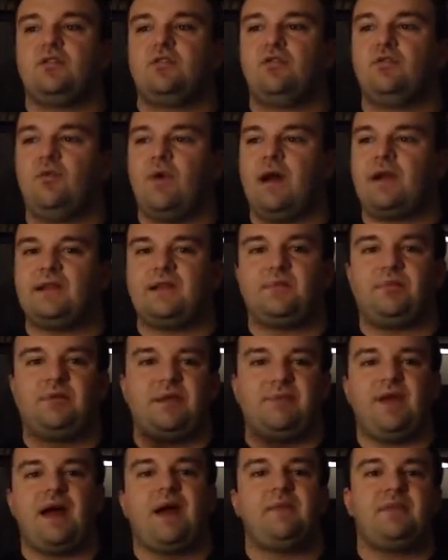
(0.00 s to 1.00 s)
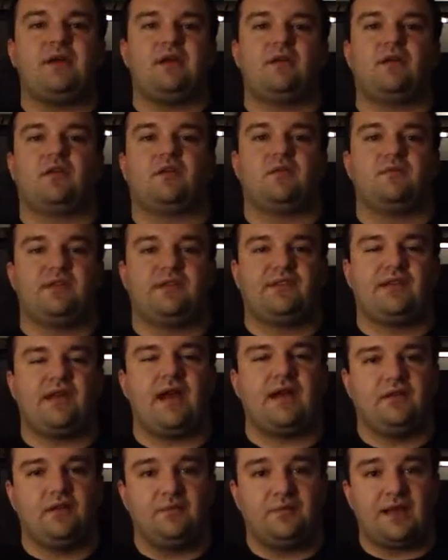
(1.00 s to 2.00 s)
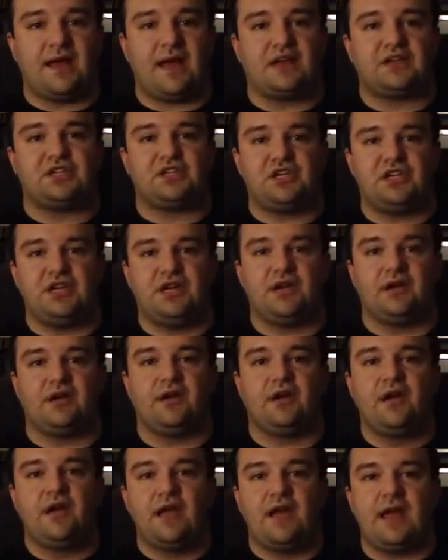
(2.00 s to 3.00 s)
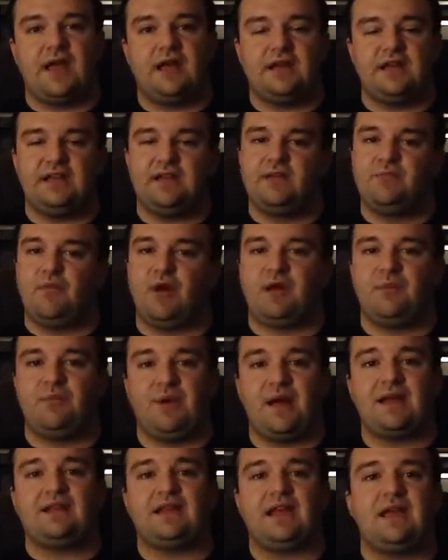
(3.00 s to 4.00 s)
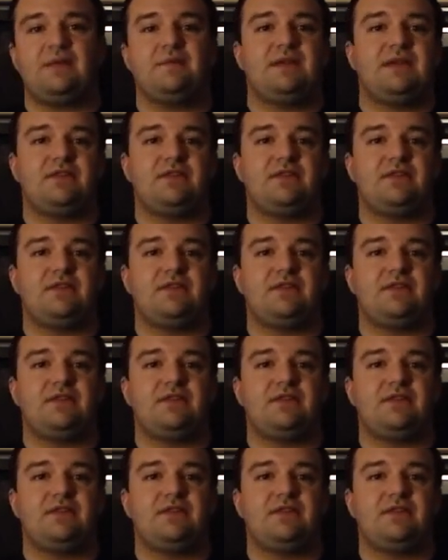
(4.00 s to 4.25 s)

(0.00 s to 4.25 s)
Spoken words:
who wanted to play Batman Arkham Asylum last year, and he didn't want to buy the game.